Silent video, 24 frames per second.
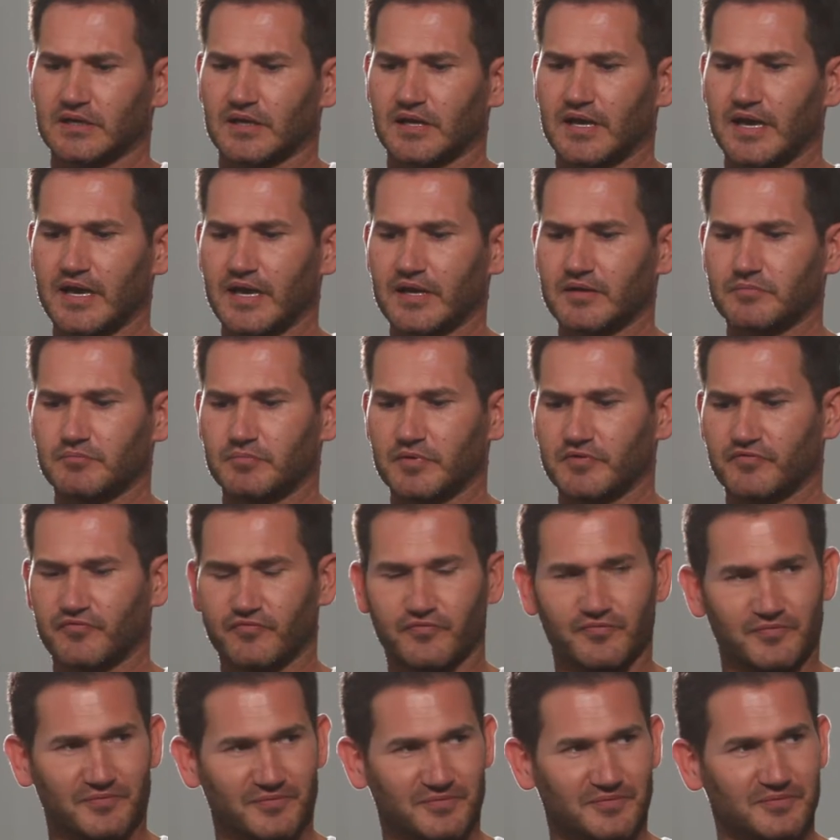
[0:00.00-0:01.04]
And the
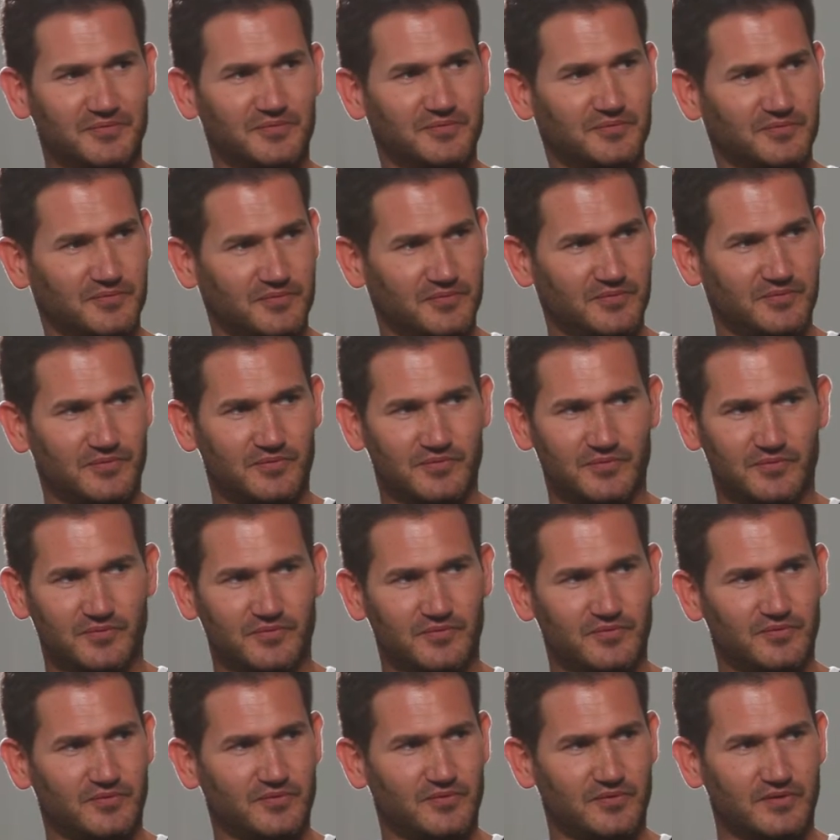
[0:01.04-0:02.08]
world, it was like nuclear
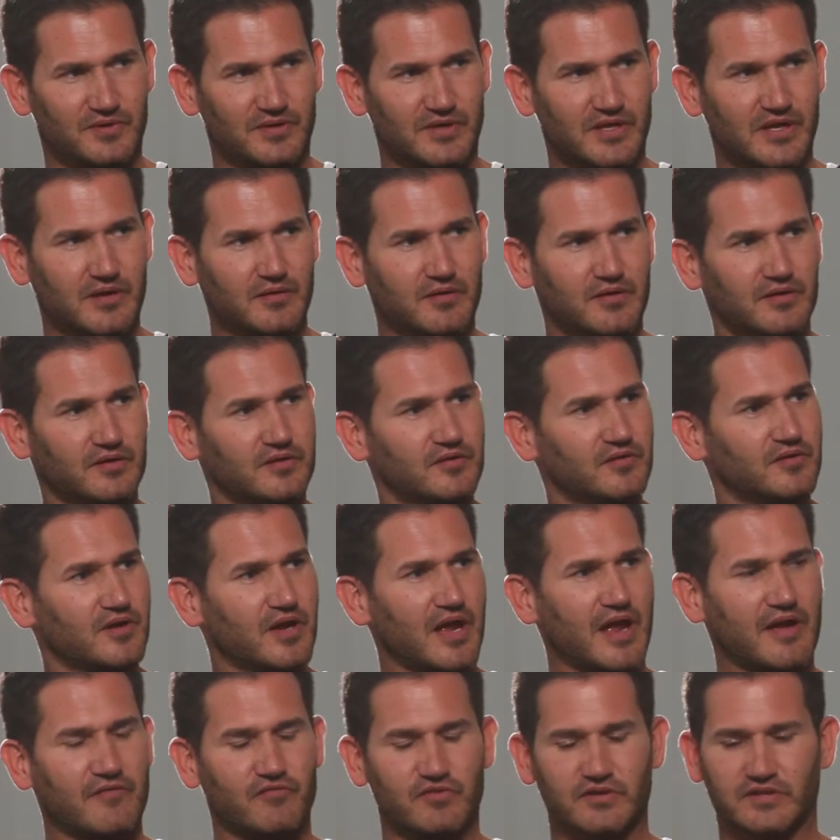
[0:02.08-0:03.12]
winter. Everything, it,
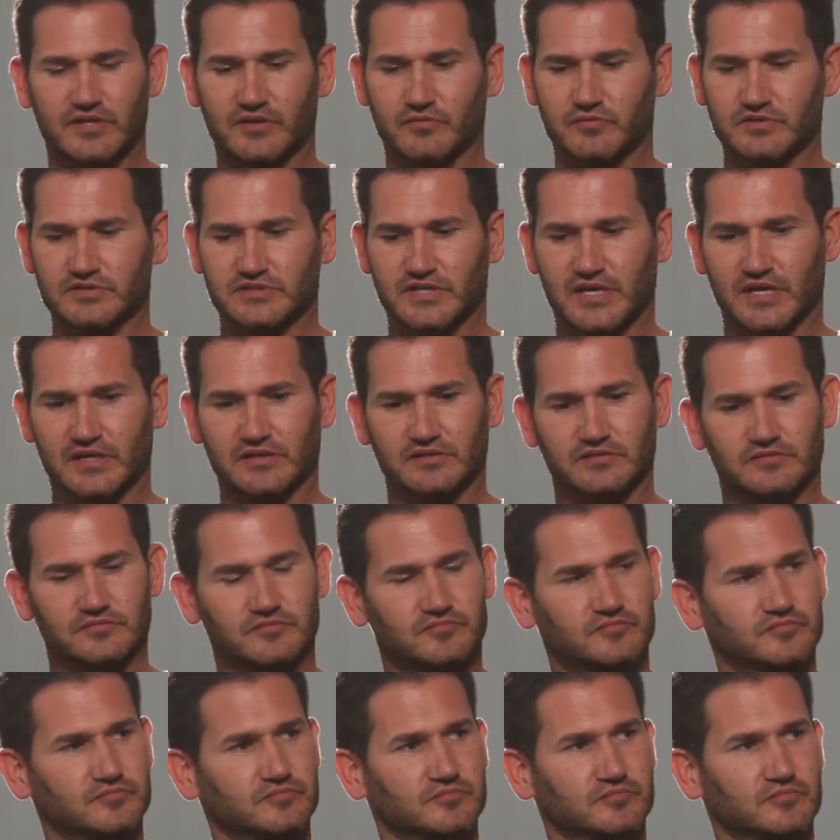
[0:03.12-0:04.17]
everything, everything was, was dead.
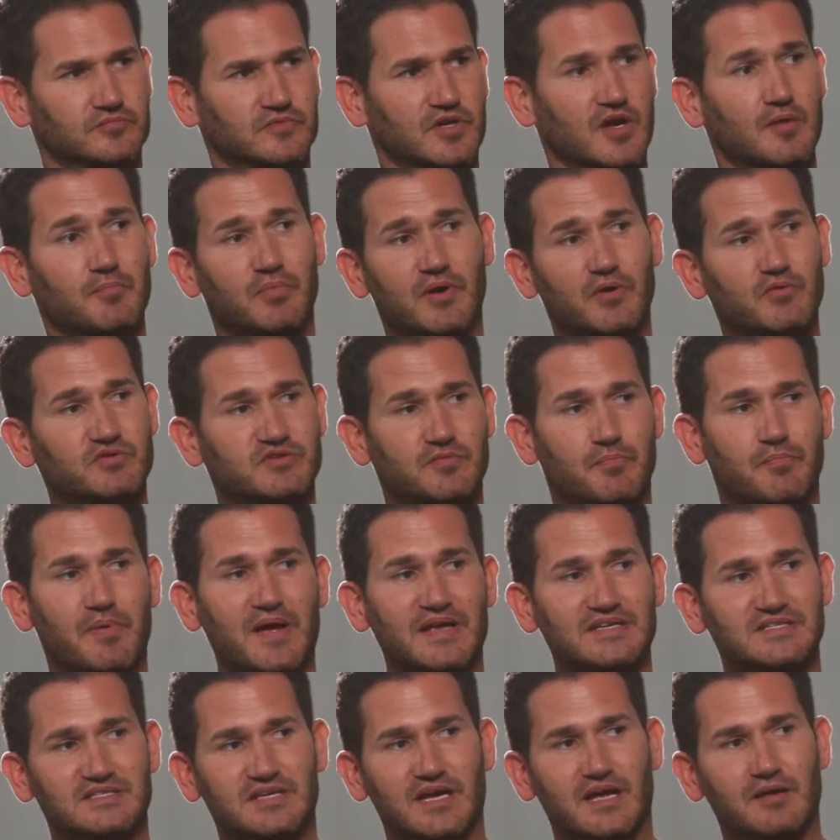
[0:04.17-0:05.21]
Yeah. But it was the
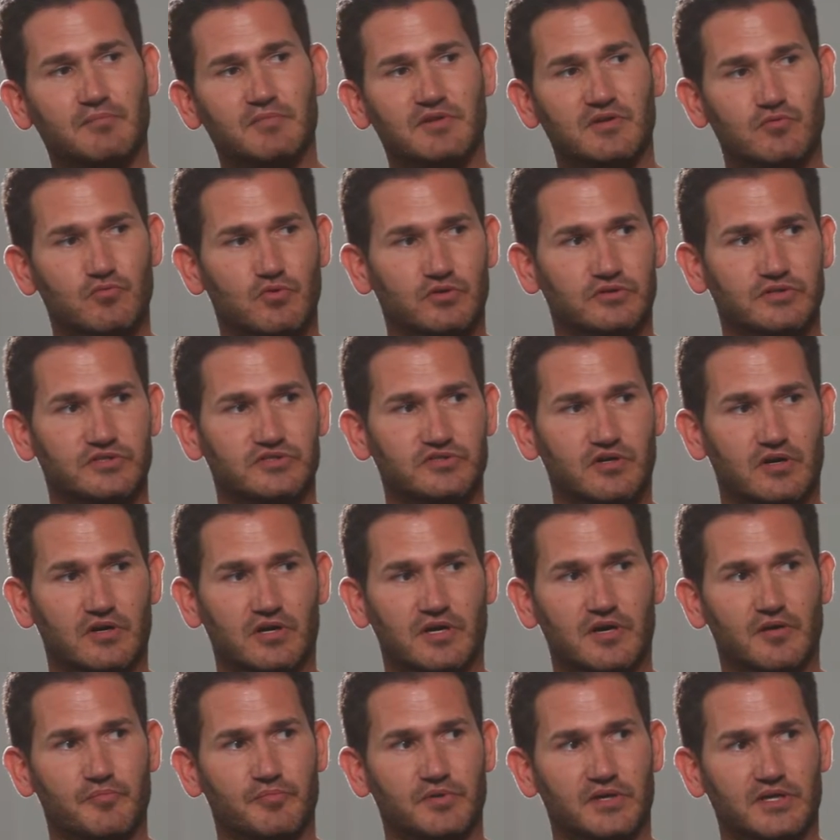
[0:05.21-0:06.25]
best time in the world to start a
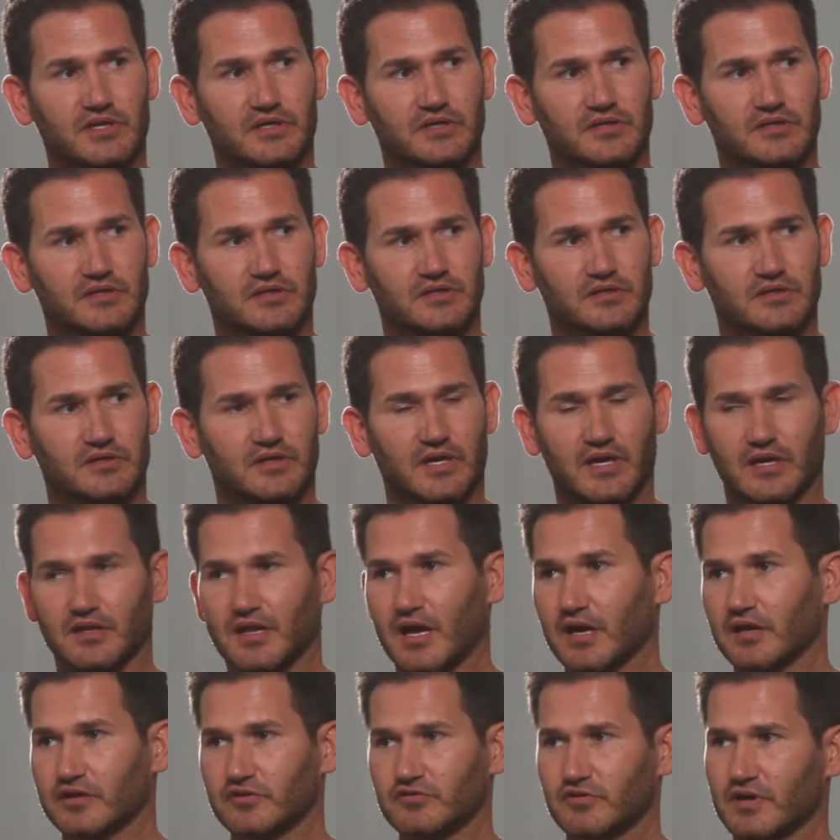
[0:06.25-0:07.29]
company. And a
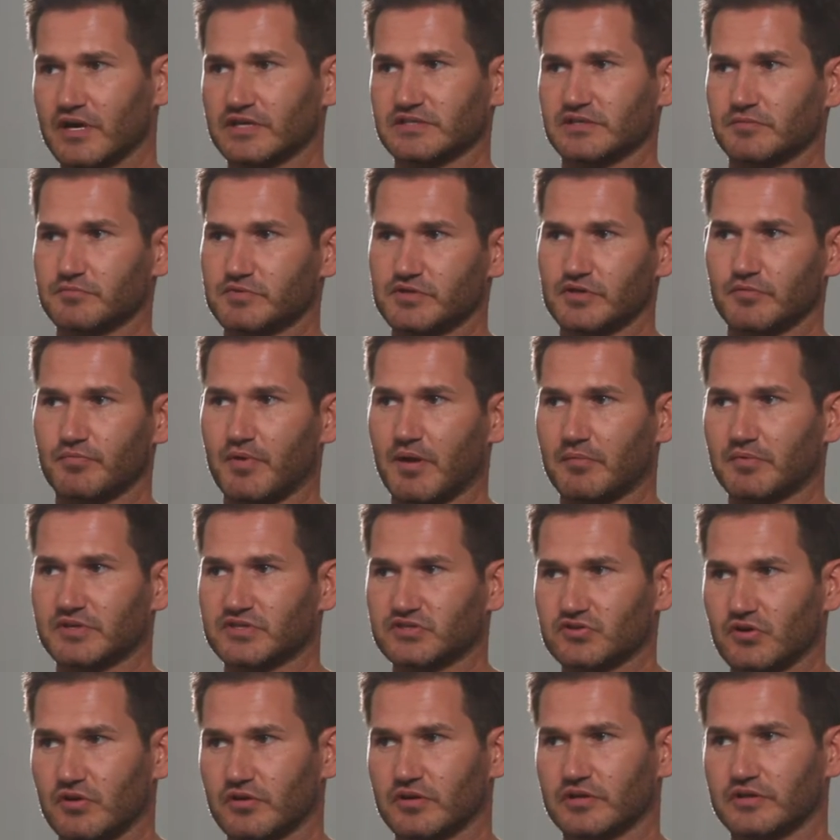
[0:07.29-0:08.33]
lot of you guys, I'm sure, probably
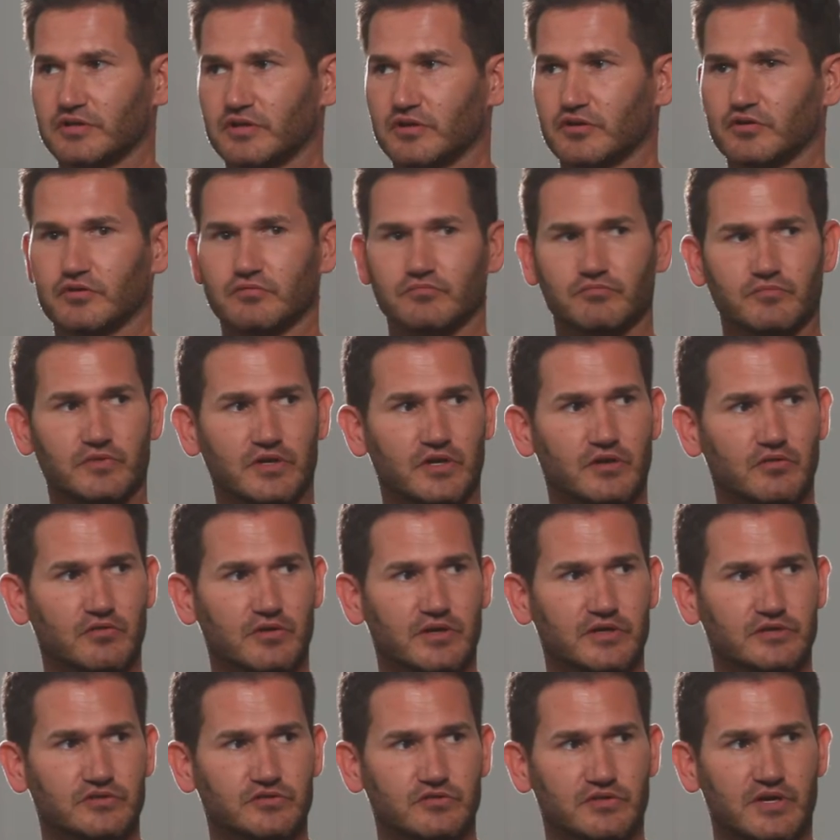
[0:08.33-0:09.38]
started, you know, you know,
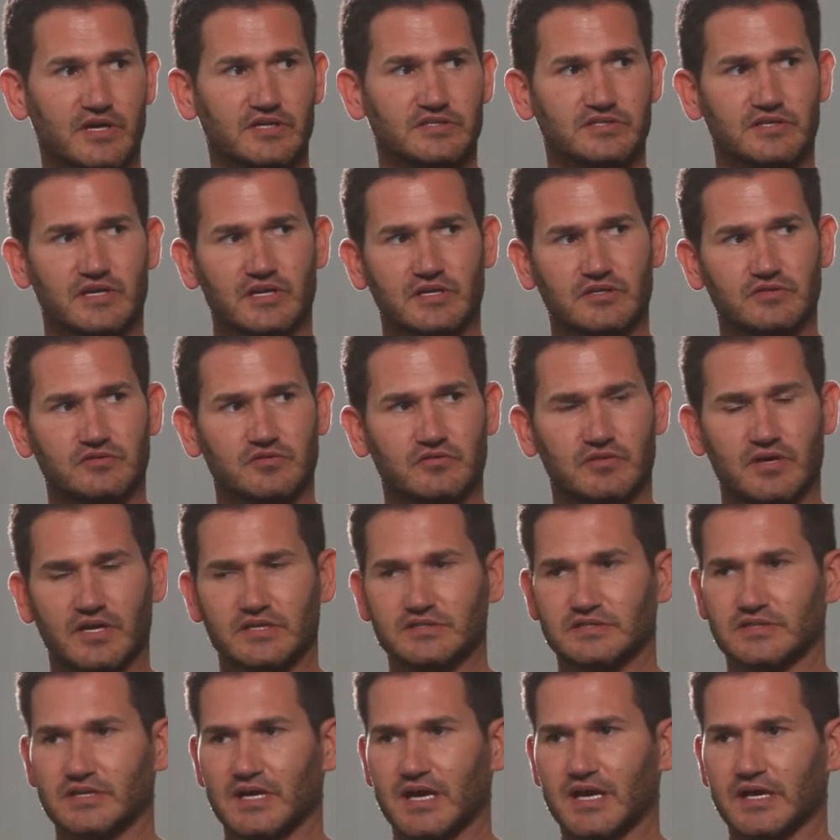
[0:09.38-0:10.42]
in two thousand eight and two
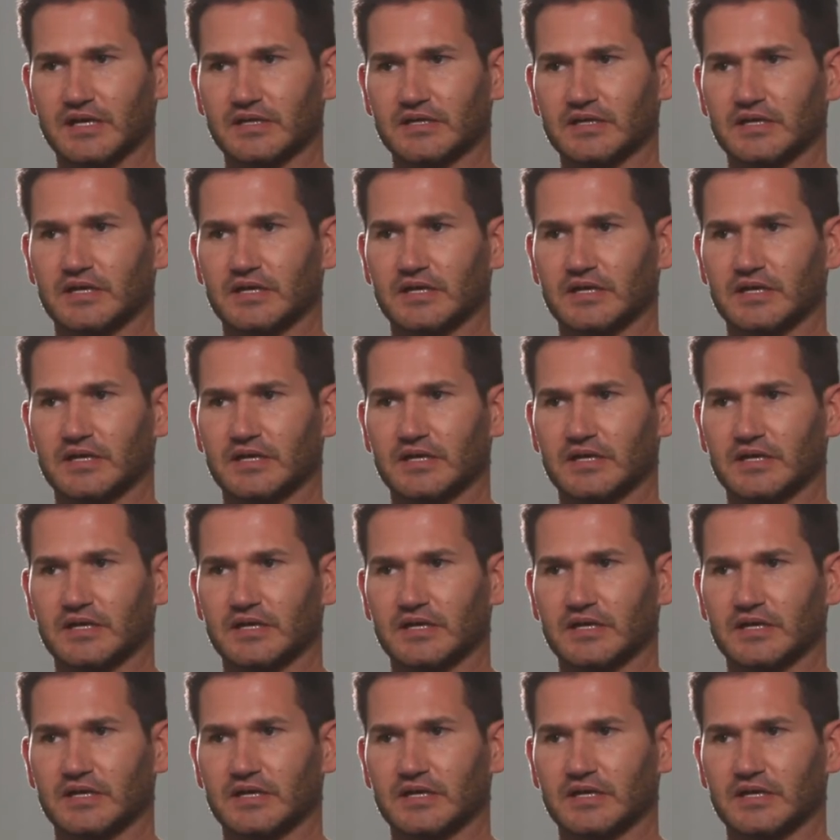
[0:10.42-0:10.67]
thousand nine.